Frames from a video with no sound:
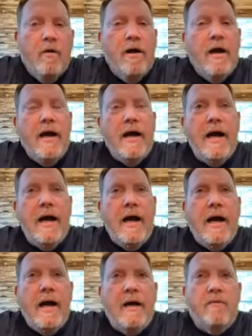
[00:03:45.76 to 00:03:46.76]
Well,
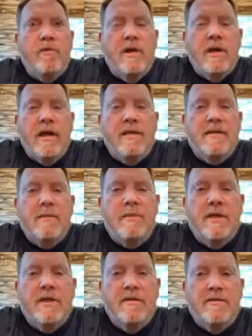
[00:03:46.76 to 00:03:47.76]
I realize I'm
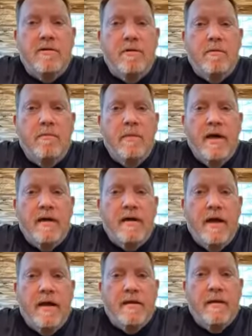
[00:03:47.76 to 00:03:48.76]
a geezer, Mike.
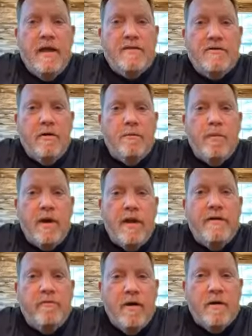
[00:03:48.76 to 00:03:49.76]
I, I started
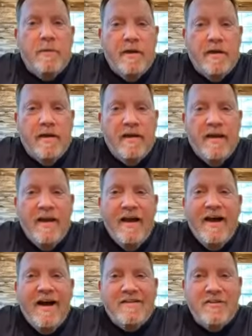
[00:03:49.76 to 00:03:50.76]
playing rugby.
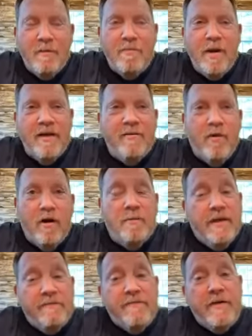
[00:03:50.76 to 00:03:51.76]
I started playing
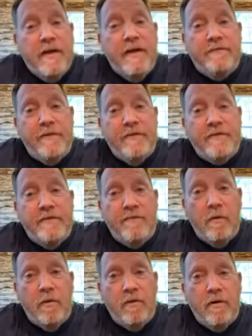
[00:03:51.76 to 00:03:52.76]
rugby at, at
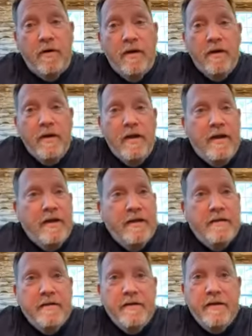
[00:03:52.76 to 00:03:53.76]
54,
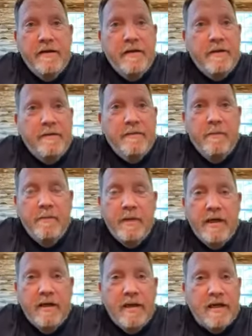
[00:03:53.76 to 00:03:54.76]
and wow. and
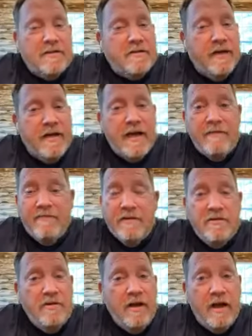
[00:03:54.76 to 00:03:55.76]
man, like I said, I've
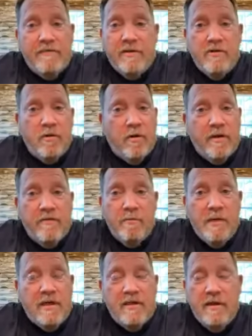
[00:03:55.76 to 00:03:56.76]
been I've enjoyed
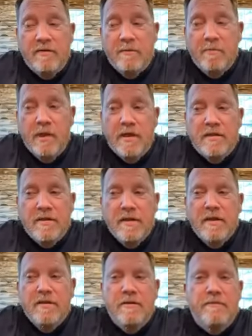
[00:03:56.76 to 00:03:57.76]
every minute of it. But
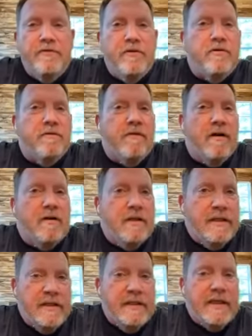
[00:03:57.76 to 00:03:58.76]
the future of our
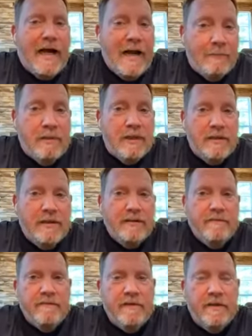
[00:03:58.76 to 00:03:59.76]
league, I
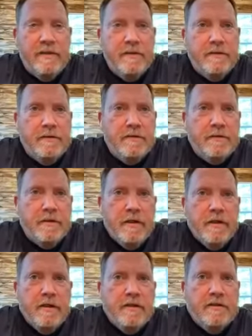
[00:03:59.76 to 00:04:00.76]
believe, is
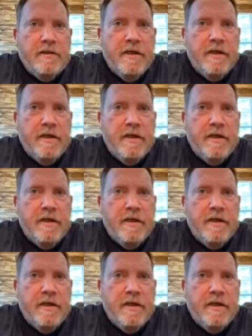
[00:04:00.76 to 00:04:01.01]
is